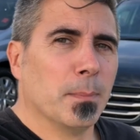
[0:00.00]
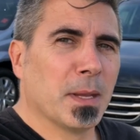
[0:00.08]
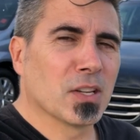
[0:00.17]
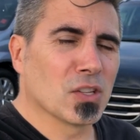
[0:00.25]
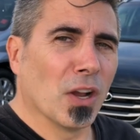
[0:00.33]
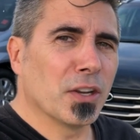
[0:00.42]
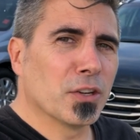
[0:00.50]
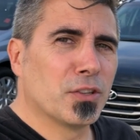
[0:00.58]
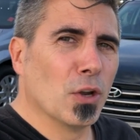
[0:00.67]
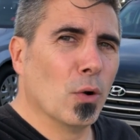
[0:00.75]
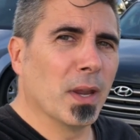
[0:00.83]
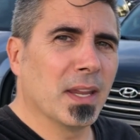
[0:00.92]
because all you're
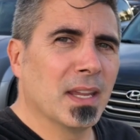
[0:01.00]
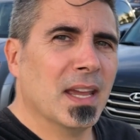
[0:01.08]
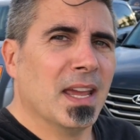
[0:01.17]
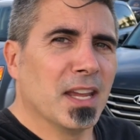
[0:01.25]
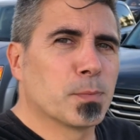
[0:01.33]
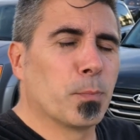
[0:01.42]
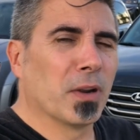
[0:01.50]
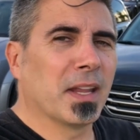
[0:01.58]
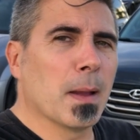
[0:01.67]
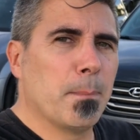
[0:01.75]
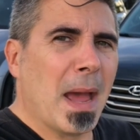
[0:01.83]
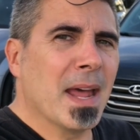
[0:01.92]
doing is putting
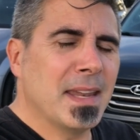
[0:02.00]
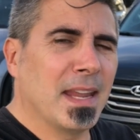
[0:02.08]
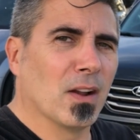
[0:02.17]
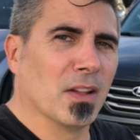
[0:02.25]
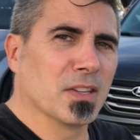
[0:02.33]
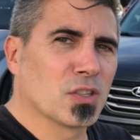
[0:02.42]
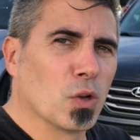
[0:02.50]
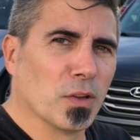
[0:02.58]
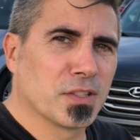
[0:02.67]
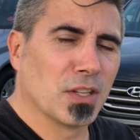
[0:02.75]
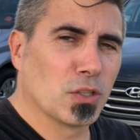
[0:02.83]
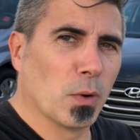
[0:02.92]
a band-aid on this whole
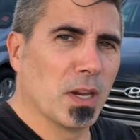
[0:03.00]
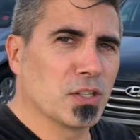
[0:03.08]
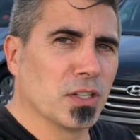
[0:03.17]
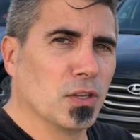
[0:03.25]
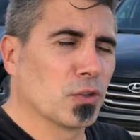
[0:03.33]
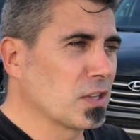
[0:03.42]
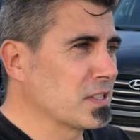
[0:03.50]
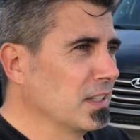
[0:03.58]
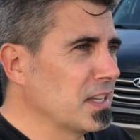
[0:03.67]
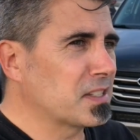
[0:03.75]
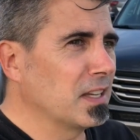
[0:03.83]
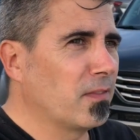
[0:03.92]
situation. You're just
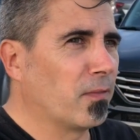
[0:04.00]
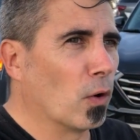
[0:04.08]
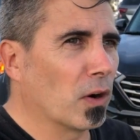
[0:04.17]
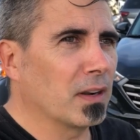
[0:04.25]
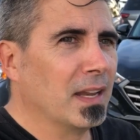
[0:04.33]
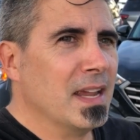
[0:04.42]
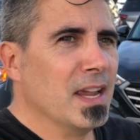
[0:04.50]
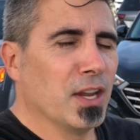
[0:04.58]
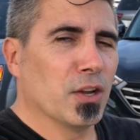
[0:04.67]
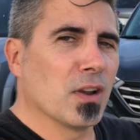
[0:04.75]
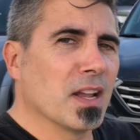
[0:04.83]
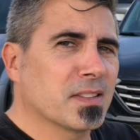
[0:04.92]
listening for it.
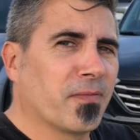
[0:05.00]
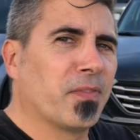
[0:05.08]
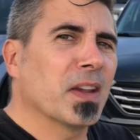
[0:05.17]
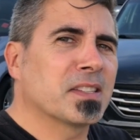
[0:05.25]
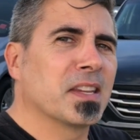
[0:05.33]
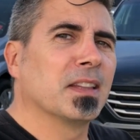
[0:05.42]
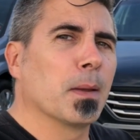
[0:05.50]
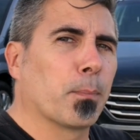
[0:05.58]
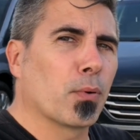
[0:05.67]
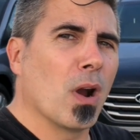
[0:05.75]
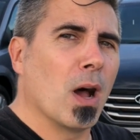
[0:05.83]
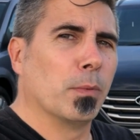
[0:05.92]
You're not fixing the
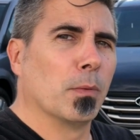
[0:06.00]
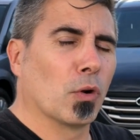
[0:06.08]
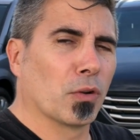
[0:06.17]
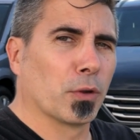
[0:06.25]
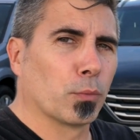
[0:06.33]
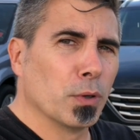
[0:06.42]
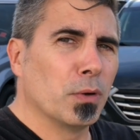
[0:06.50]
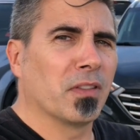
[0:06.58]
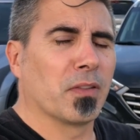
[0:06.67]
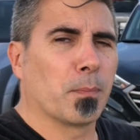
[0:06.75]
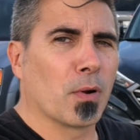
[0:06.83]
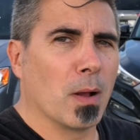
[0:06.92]
problem or the root of
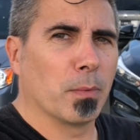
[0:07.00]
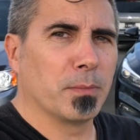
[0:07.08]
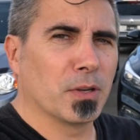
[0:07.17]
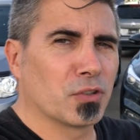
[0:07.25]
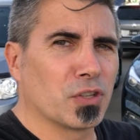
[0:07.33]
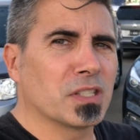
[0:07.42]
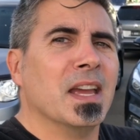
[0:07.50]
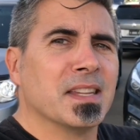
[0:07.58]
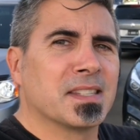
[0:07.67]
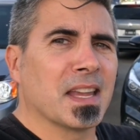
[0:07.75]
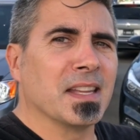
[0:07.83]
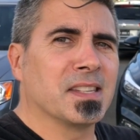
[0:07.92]
the problem. You're just
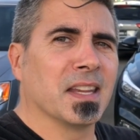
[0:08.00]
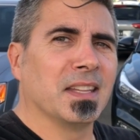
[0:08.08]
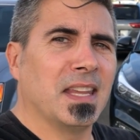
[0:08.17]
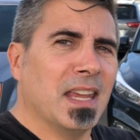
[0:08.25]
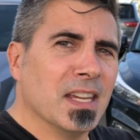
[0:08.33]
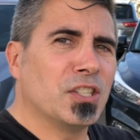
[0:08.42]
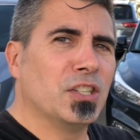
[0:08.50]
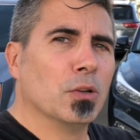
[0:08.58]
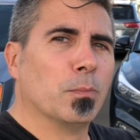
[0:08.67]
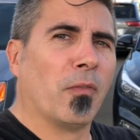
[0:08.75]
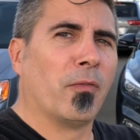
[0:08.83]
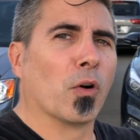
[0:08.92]
sensing the issue
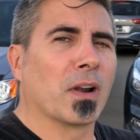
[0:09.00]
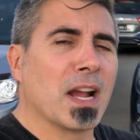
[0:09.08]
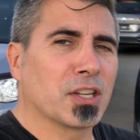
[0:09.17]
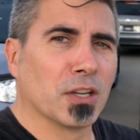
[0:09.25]
before it actually